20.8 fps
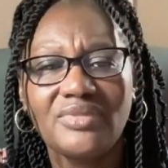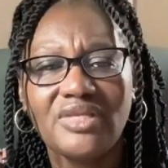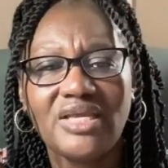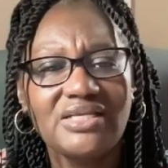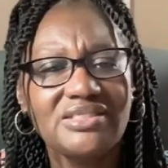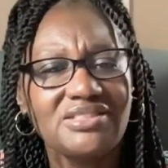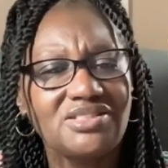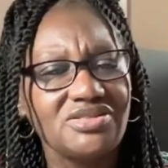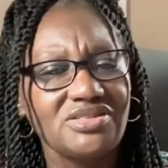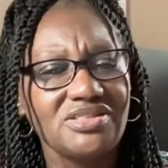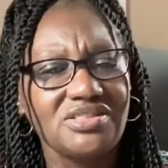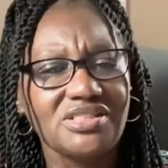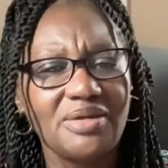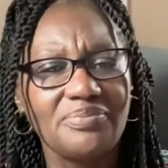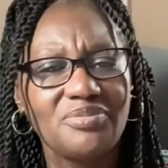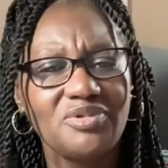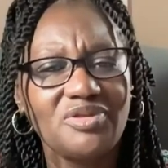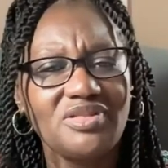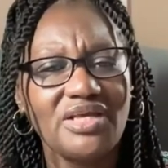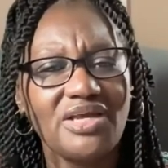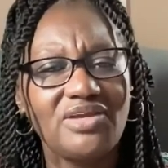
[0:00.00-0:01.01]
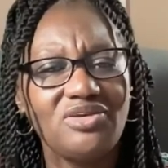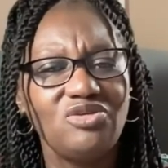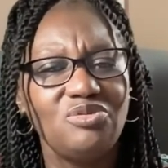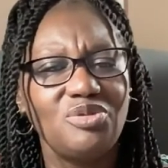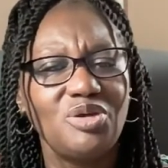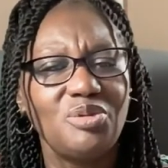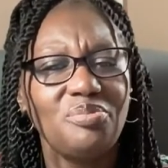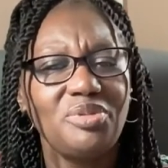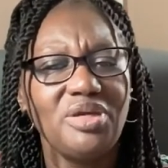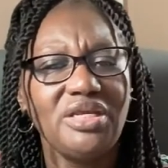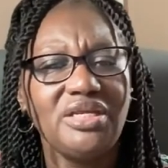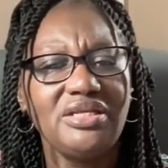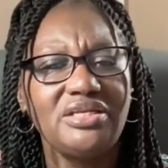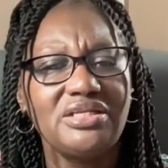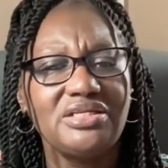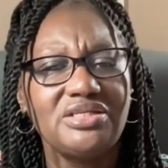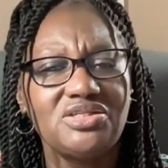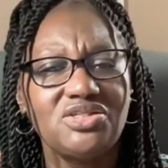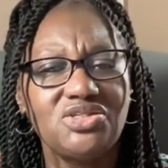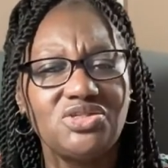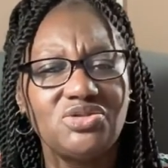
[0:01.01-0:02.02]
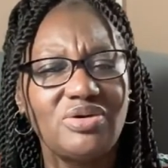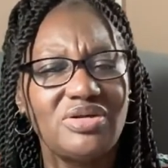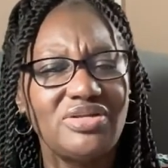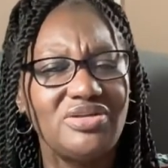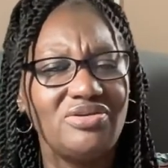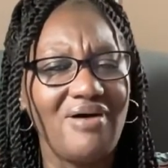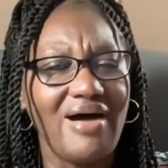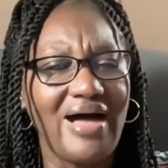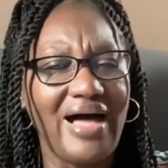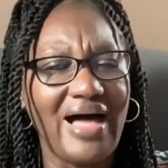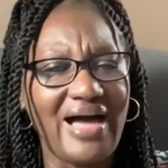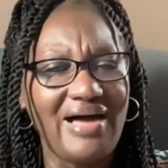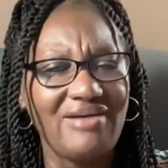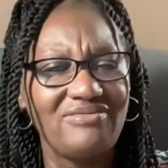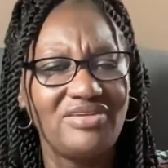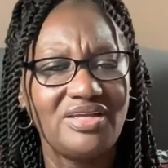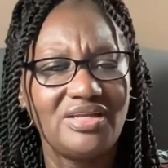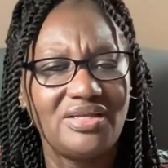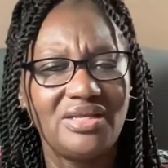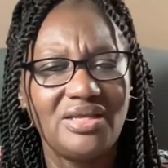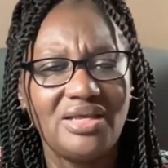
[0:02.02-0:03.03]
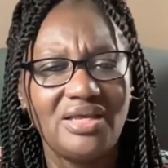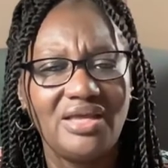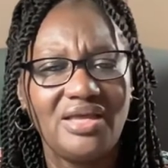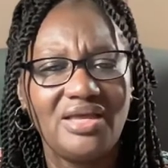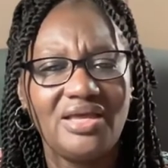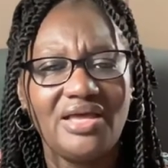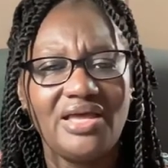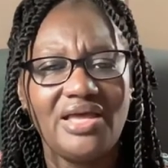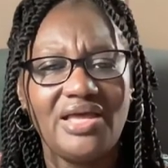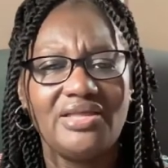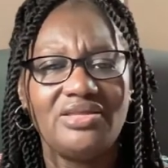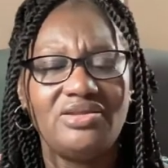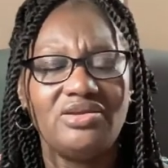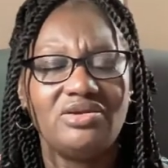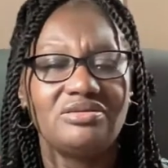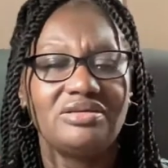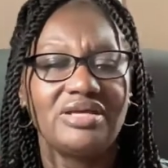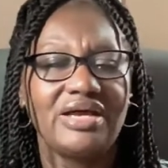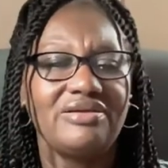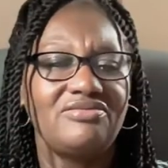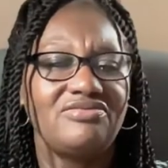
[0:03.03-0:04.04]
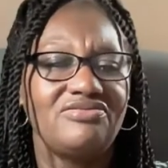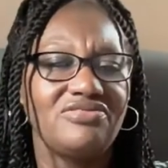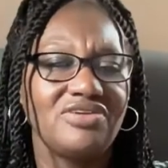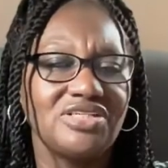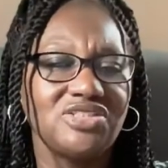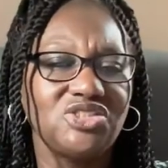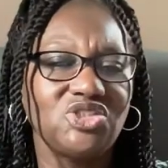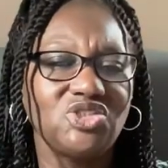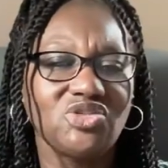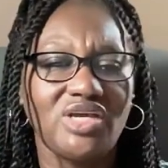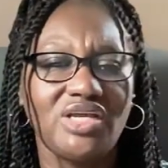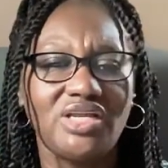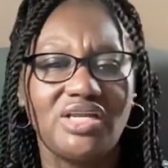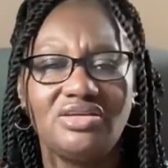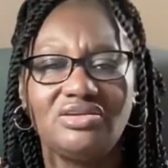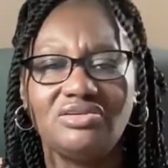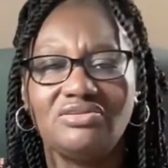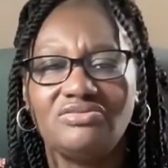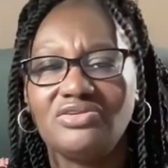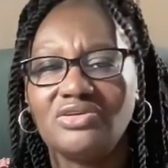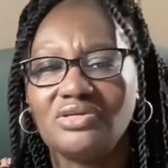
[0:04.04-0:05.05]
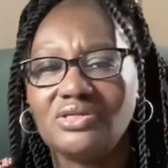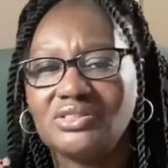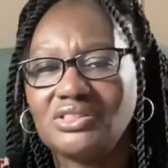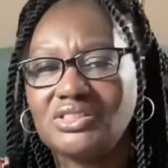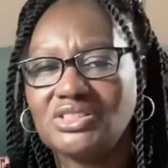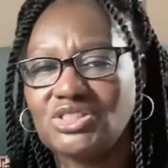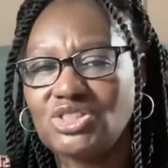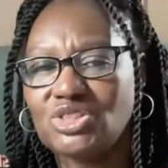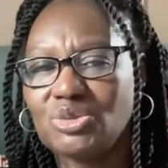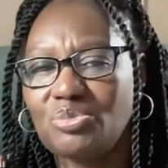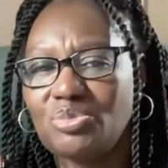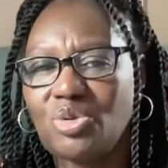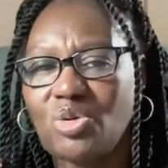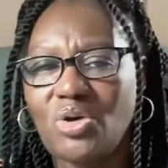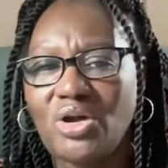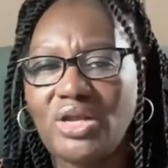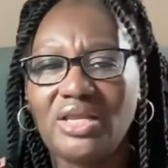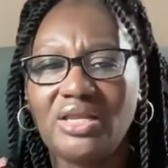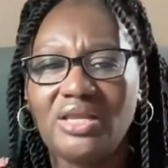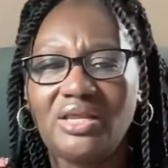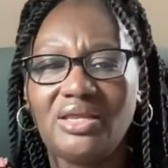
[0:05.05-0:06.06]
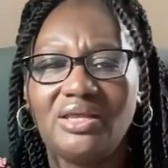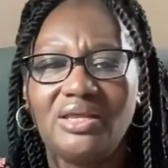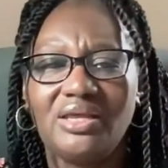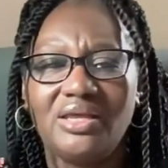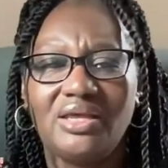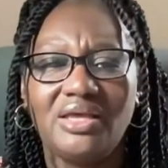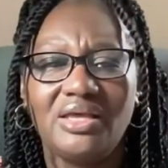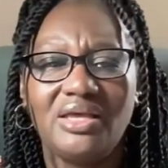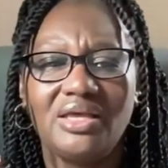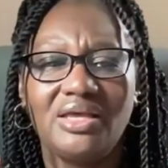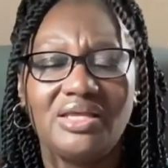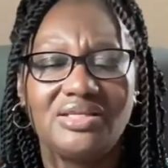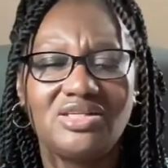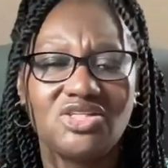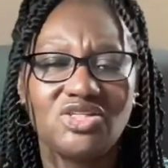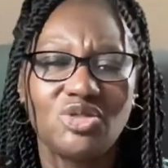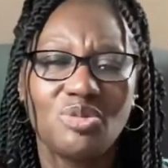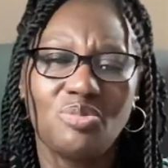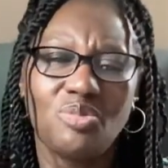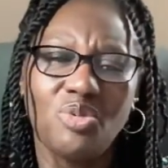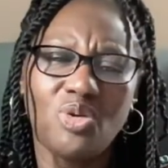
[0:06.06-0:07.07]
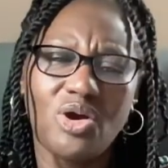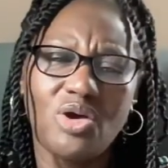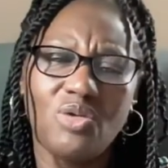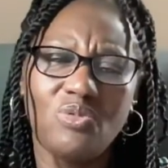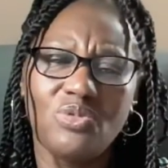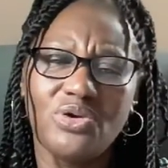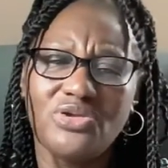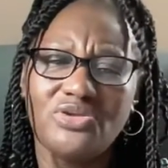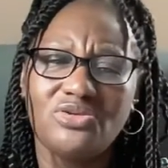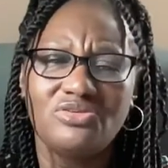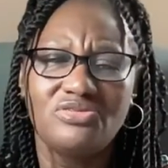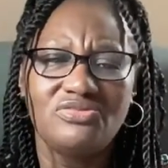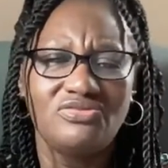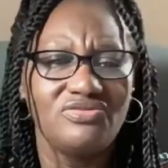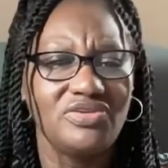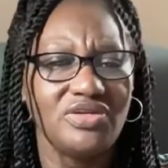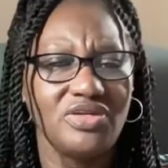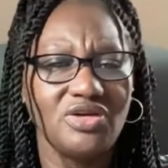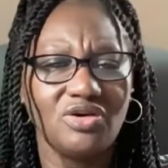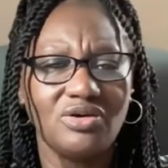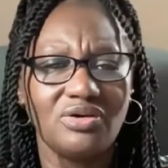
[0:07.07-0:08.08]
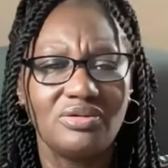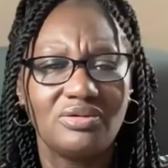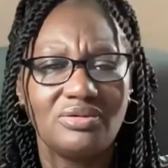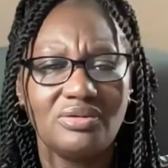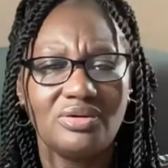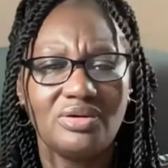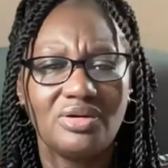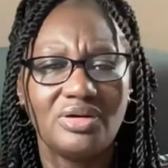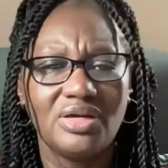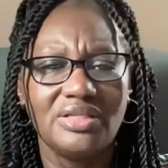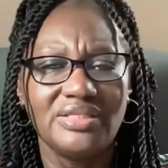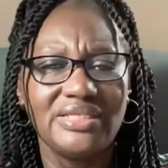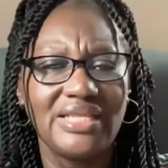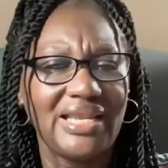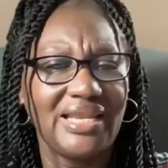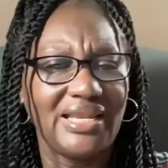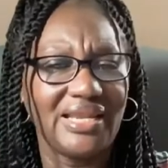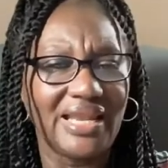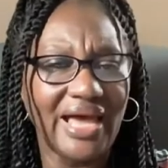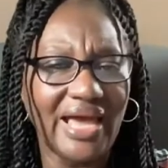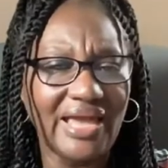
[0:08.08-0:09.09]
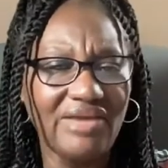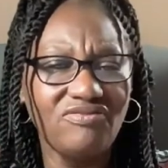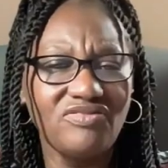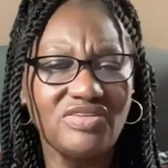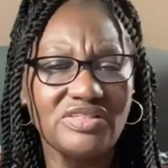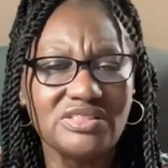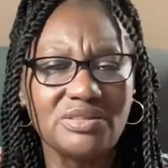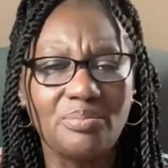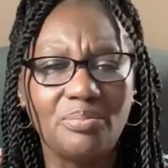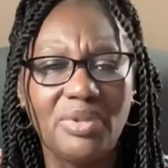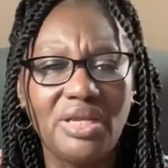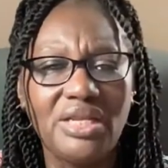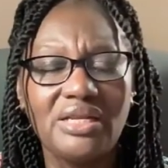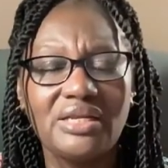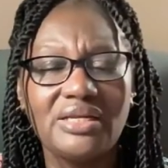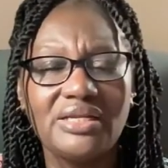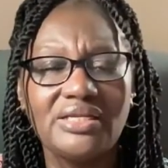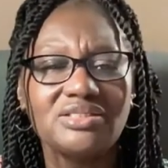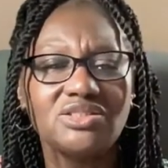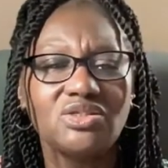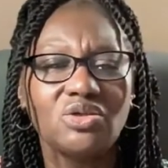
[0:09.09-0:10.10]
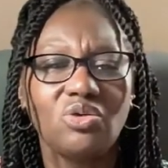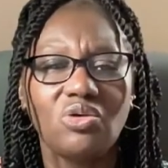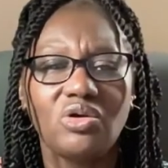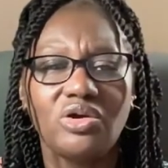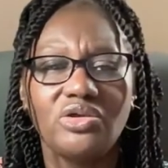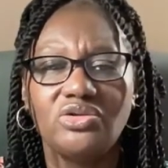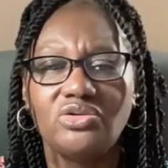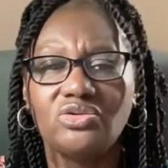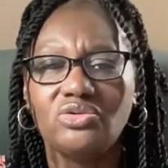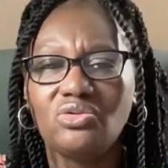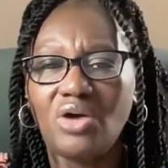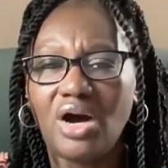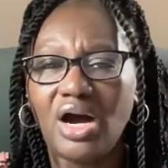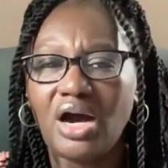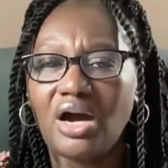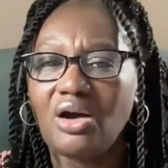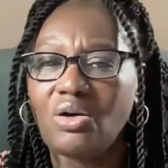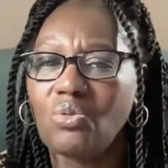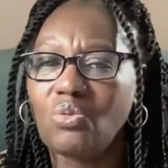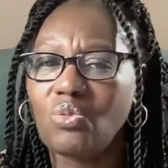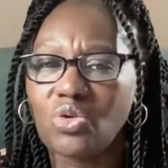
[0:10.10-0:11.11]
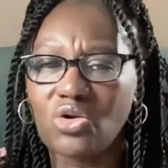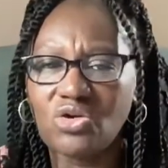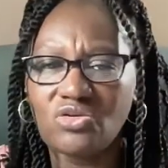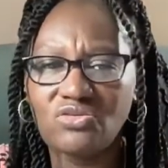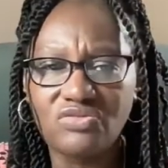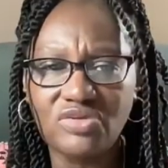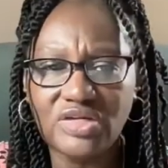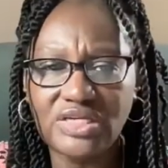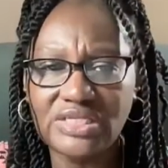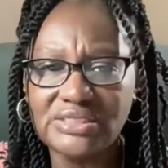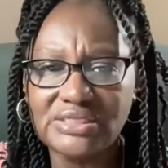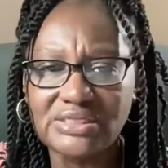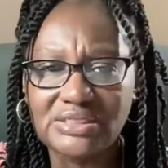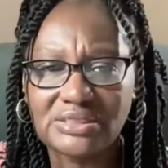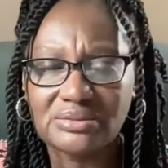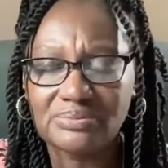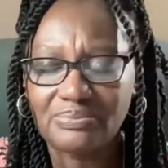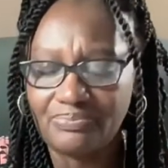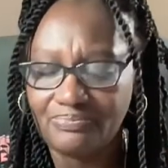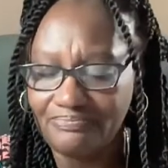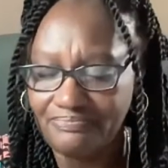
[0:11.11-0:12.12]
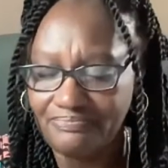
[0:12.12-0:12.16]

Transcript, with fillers: Is there something that you've been meaning to do and you haven't, and you're like frustrated, you feel disappointed to the point where you feel that life is meaningless or you are worthless?